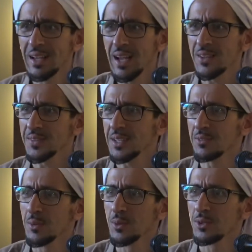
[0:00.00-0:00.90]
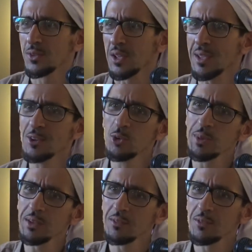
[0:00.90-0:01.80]
as if he was a
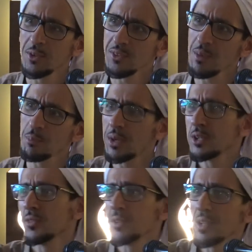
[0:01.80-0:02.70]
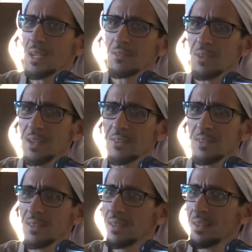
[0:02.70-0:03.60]
human for some part of his life
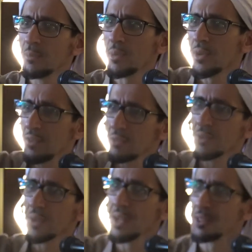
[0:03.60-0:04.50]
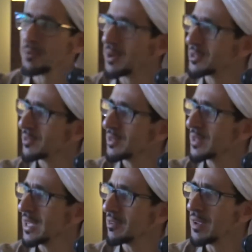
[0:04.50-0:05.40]
and prophet for other parts of his
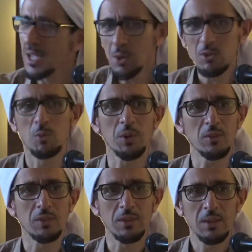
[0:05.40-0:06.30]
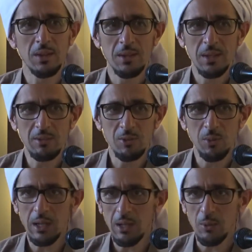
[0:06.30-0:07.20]
life? He was a prophet. Even
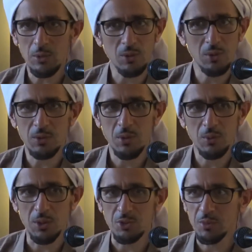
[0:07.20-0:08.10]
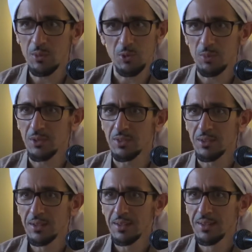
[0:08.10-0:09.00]
while he was going to the washroom, he was prophet.
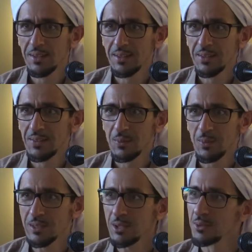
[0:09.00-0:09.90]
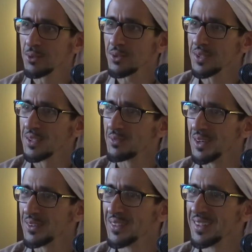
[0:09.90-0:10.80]
What are you talking about?